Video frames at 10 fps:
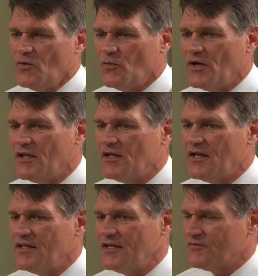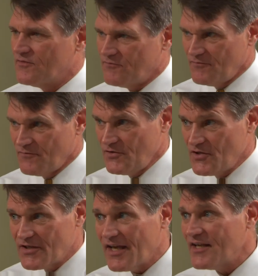Well, I think
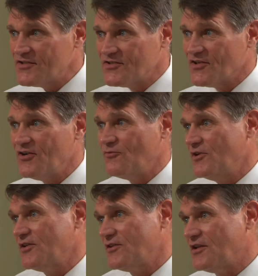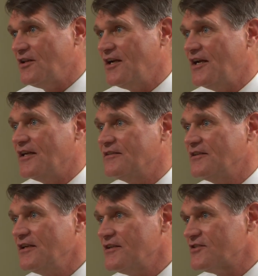you got to start with the client.
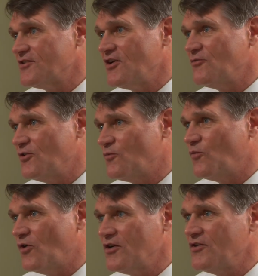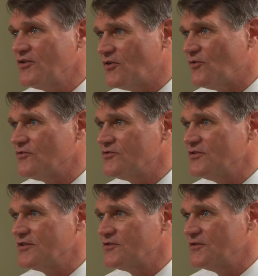You got to start with what are their goals
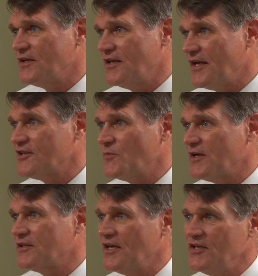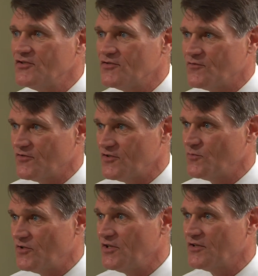and expectations for this
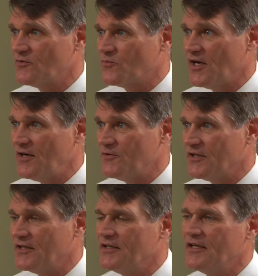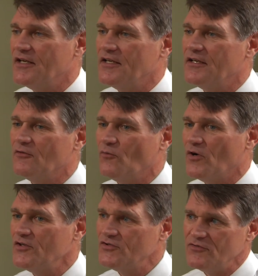particular property. And
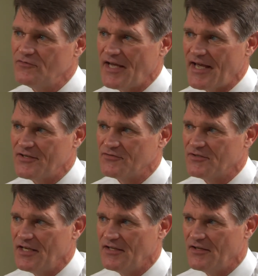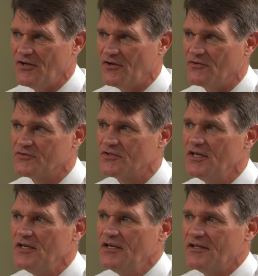once you've ascertained those,
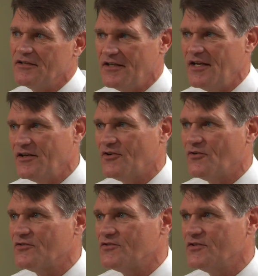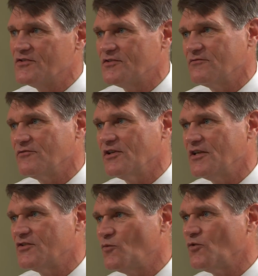then of course it's
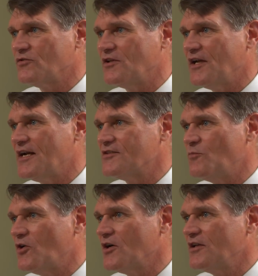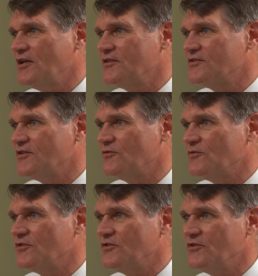world-class marketing, so that
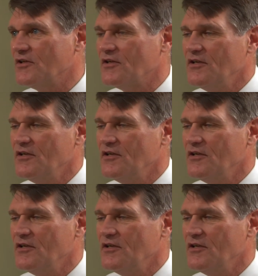we're doing,